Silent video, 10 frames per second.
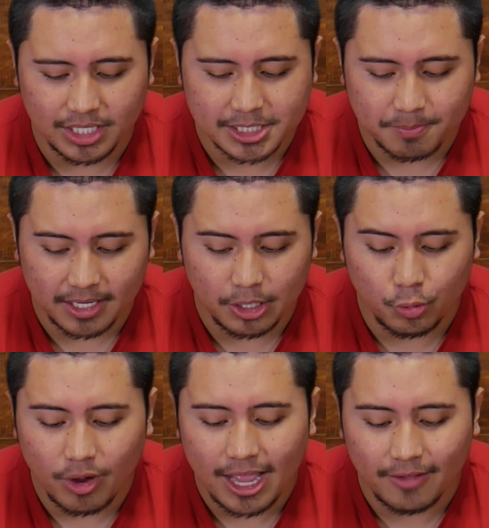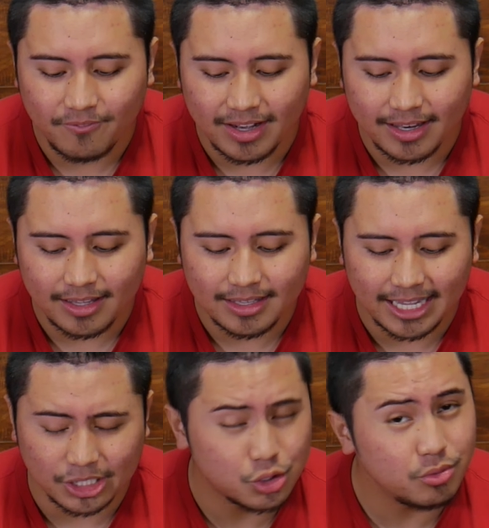release plate, you have
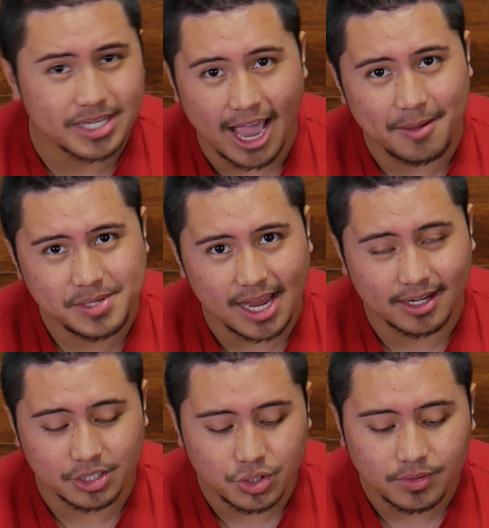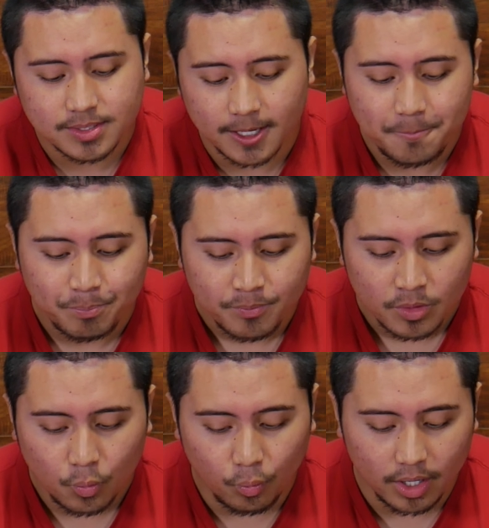like two tabs, I guess you could say.
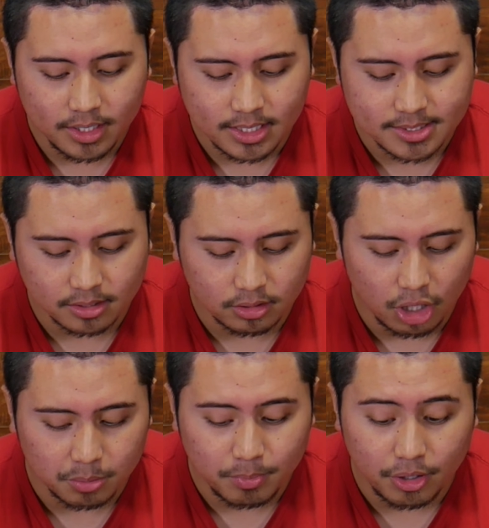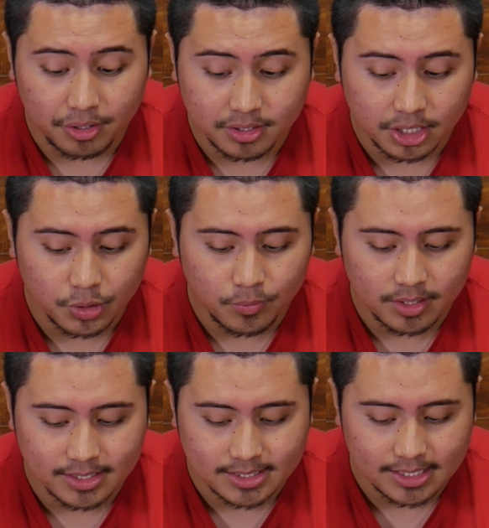One is a long bar and the other
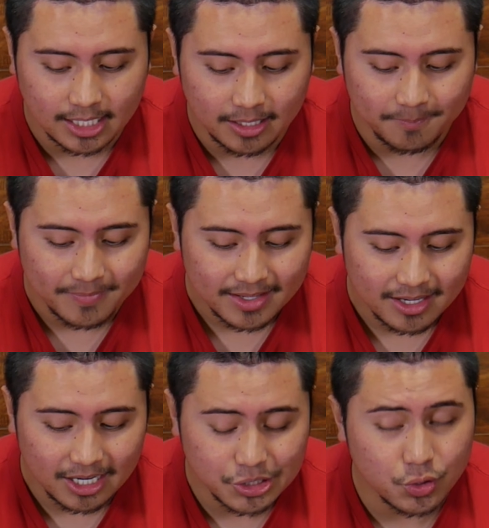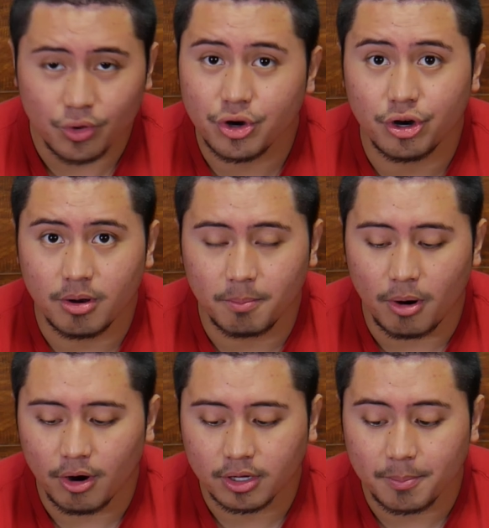one is um, a shorter
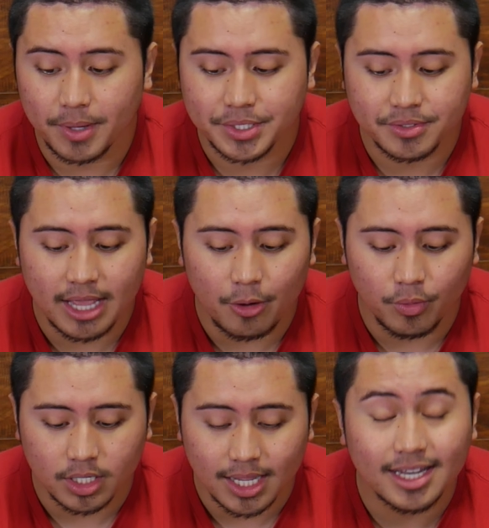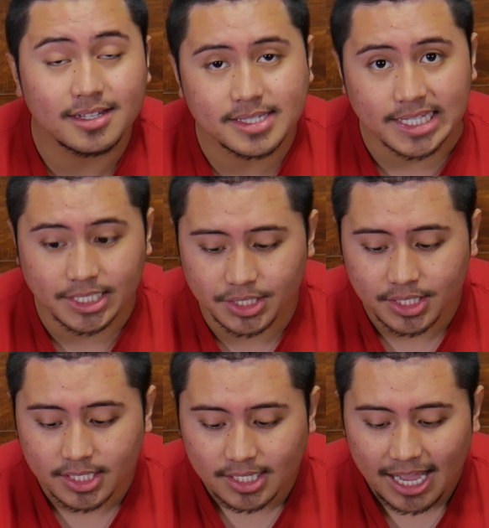bar compared to that one, and it's
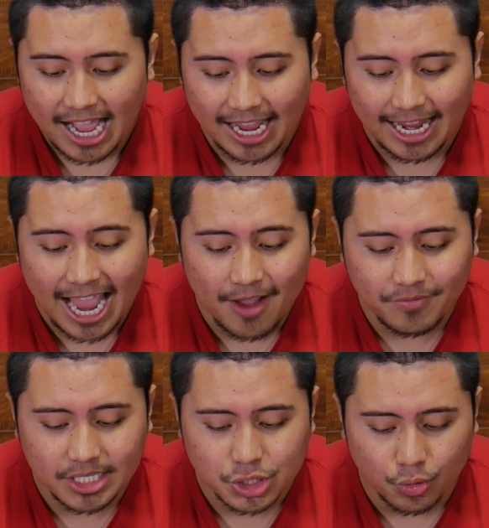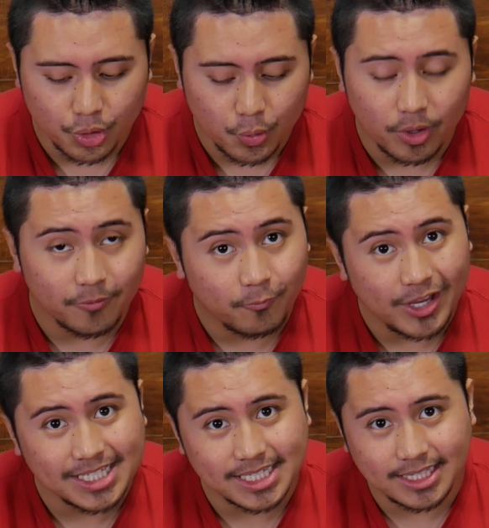thinner. I have the shorter one
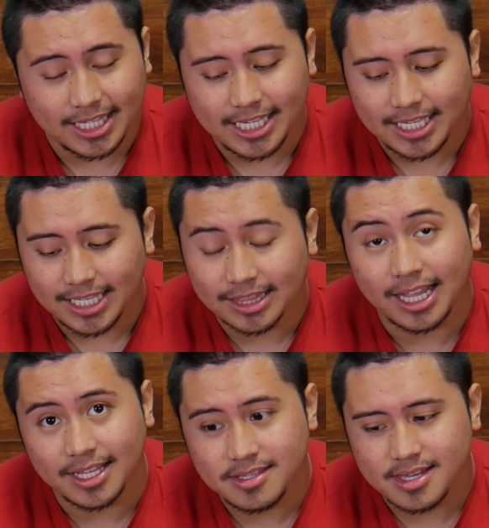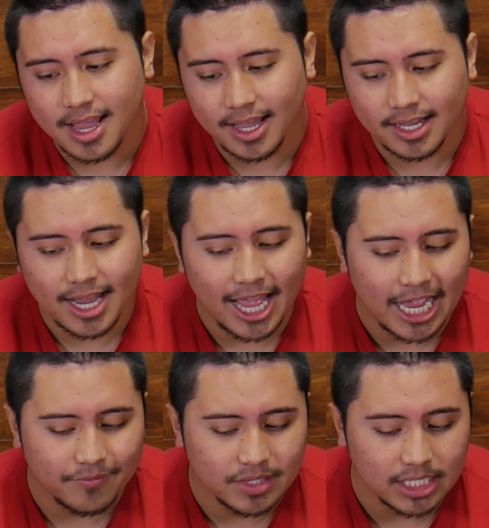facing the lens, and I
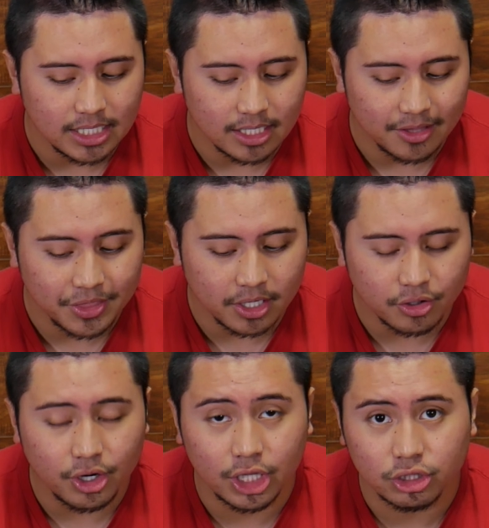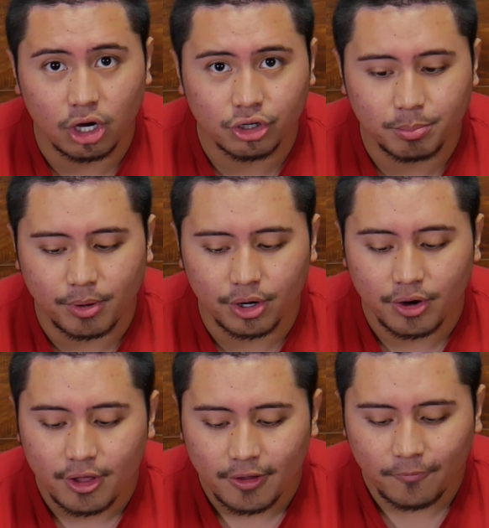have the thicker and longer
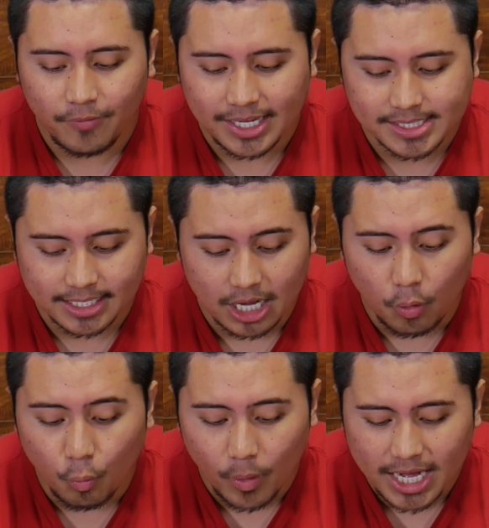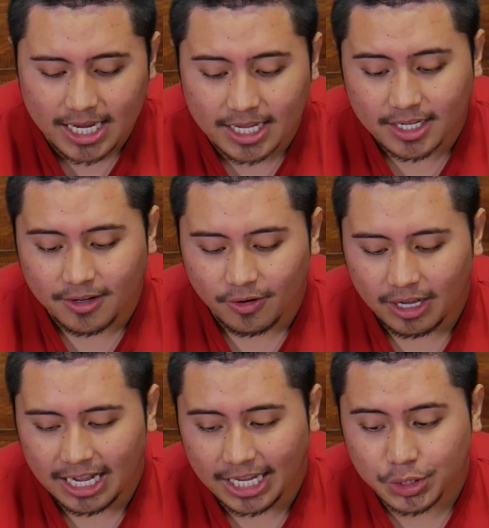bar facing away
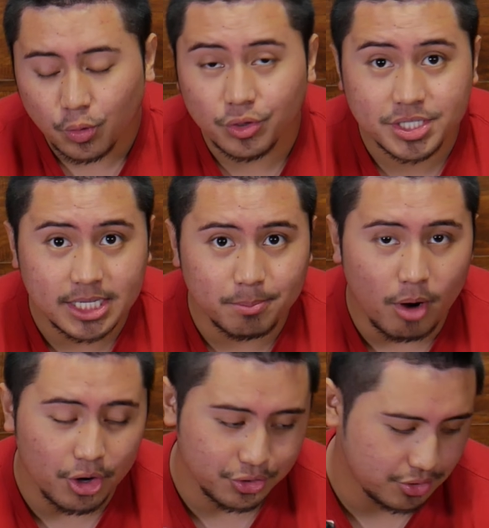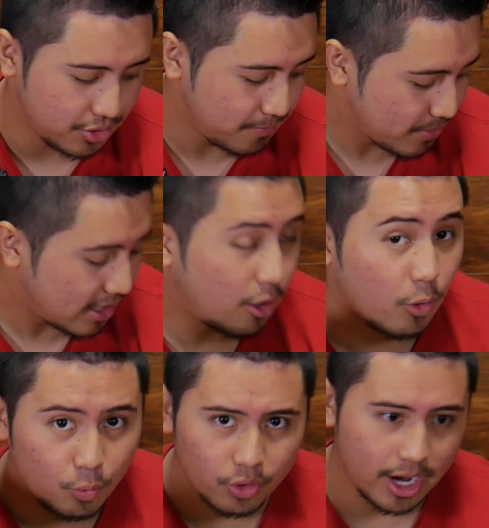uh, towards the monitor,
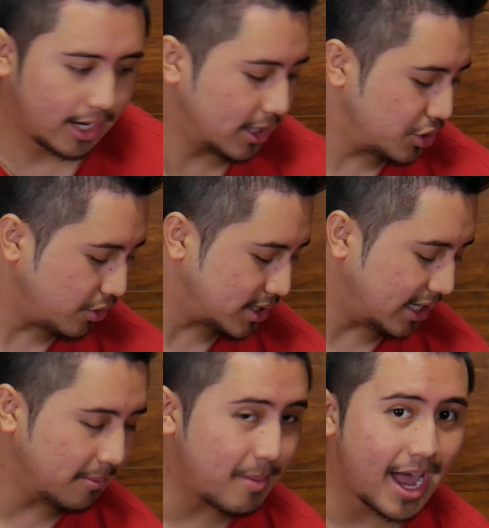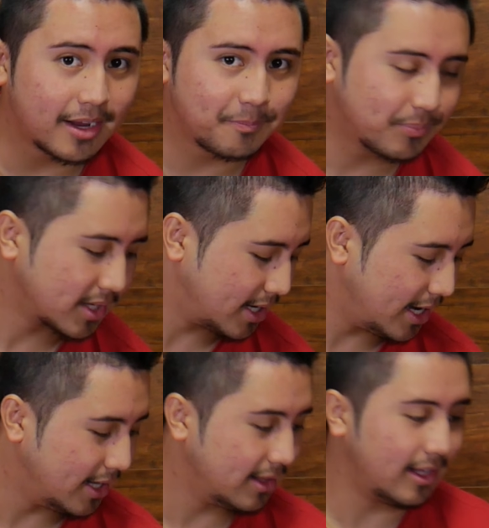or, or I guess you could say the back.
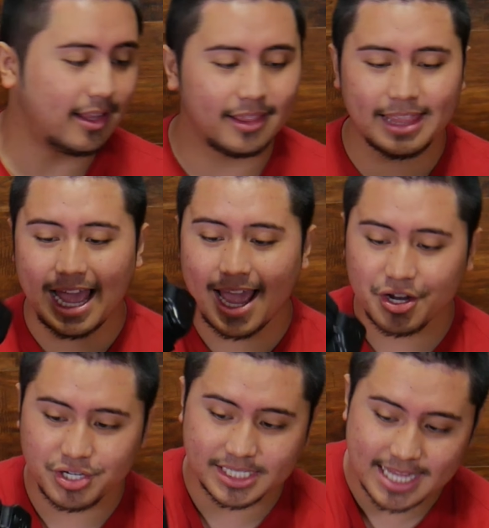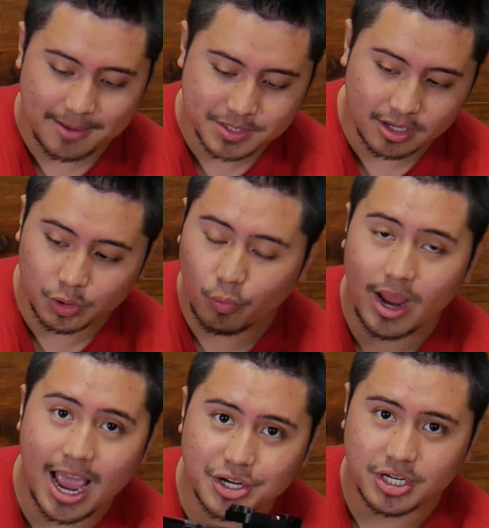And that actually snaps on. The
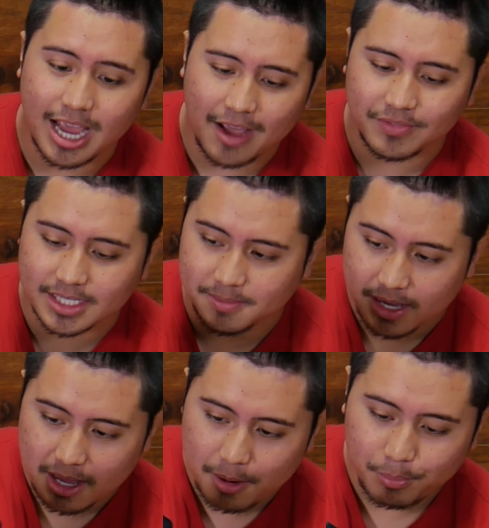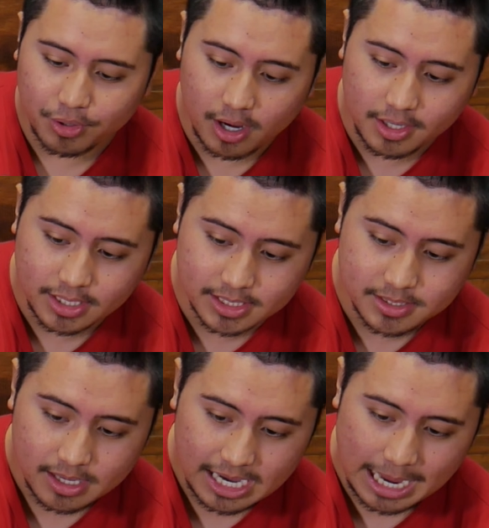way I actually have this put on
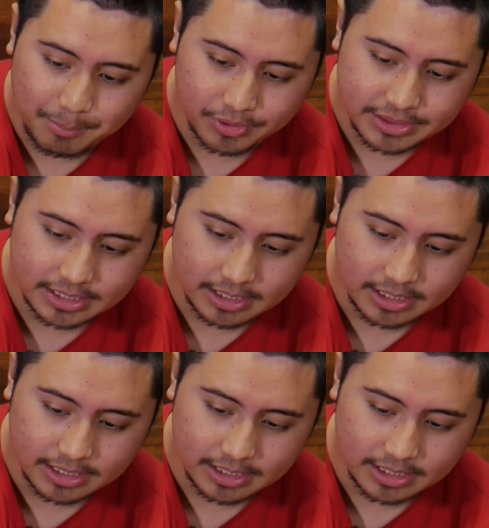is I put